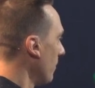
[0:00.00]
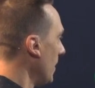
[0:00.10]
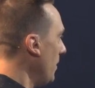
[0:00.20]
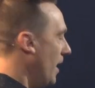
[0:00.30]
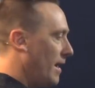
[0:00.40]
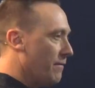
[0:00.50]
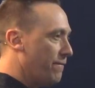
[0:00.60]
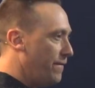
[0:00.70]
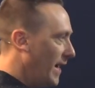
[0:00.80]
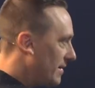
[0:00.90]
You're not a
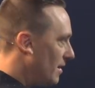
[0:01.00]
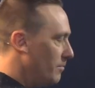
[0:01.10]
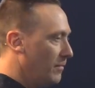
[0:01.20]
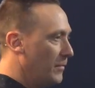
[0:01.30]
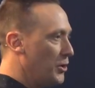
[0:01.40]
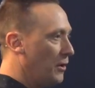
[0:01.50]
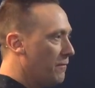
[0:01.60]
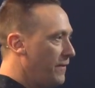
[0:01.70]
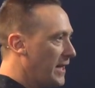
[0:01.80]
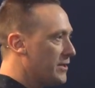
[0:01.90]
victim, you're a
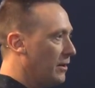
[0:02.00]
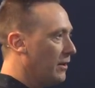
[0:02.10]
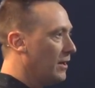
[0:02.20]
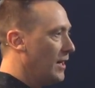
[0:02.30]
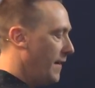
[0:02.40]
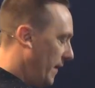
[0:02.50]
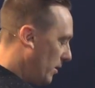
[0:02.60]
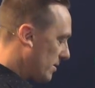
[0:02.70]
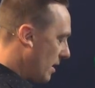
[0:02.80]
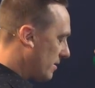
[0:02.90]
victor. And then he
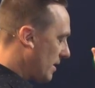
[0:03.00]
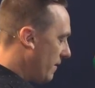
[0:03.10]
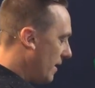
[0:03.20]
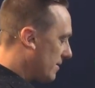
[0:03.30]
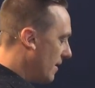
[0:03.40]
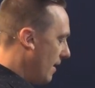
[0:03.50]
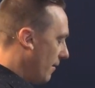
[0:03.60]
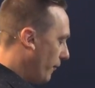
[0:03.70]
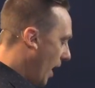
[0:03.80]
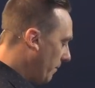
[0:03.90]
goes on to say this,
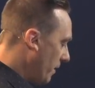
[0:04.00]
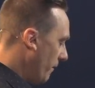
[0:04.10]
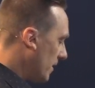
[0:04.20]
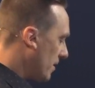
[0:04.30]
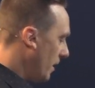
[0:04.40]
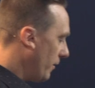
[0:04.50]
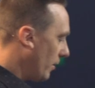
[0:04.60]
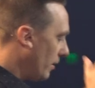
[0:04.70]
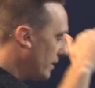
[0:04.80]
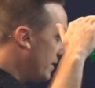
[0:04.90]
for I'm convinced that neither
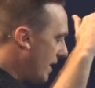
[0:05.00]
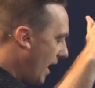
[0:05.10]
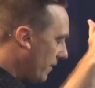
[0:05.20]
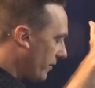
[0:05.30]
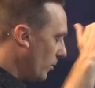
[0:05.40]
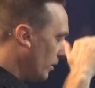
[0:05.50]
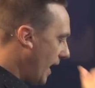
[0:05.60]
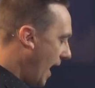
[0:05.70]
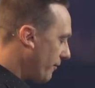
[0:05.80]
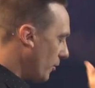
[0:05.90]
death, nor
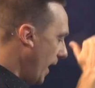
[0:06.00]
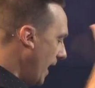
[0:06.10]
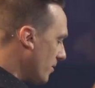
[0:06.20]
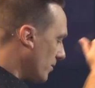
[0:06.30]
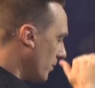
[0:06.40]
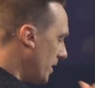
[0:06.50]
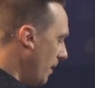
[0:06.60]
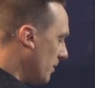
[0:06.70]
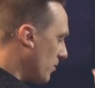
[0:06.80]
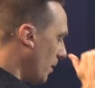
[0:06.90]
life, nor angels, nor
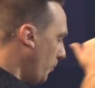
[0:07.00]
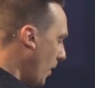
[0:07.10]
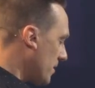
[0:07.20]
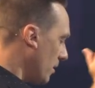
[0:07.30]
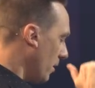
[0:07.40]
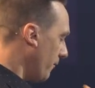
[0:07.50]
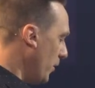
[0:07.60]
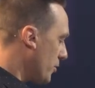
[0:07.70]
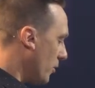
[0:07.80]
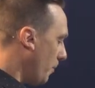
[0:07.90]
demons, nor the present, nor the
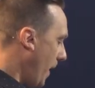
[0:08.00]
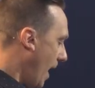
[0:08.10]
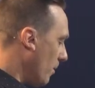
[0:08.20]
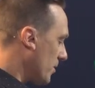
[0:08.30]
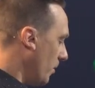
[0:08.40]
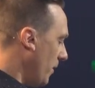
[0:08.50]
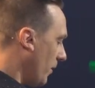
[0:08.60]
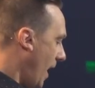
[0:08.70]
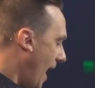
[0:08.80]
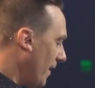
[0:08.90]
future, nor powers, nor either
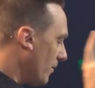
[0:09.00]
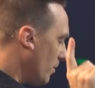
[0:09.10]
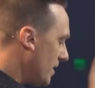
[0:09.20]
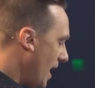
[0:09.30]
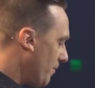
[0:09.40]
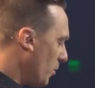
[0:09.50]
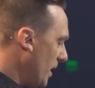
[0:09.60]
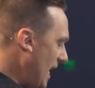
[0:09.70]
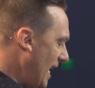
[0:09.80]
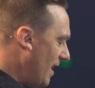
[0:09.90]
height, nor depth, nor
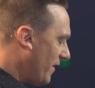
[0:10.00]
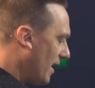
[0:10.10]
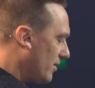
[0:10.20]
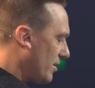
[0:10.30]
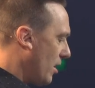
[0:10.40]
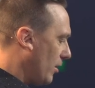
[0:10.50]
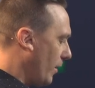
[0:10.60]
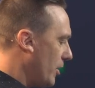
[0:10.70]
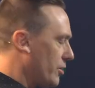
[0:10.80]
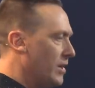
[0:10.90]
anything else in all
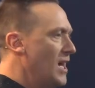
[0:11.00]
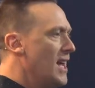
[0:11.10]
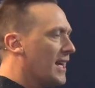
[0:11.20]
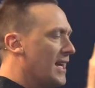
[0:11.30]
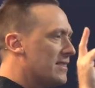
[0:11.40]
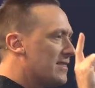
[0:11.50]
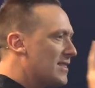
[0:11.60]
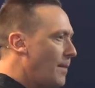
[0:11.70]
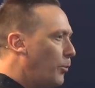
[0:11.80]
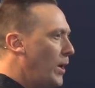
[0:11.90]
creation can
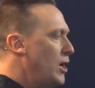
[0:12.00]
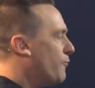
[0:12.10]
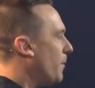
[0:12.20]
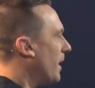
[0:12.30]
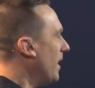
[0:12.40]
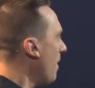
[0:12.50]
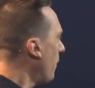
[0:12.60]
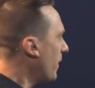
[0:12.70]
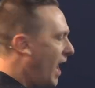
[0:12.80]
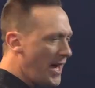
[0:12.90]
separate you from the love
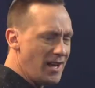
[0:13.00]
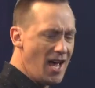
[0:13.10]
of God.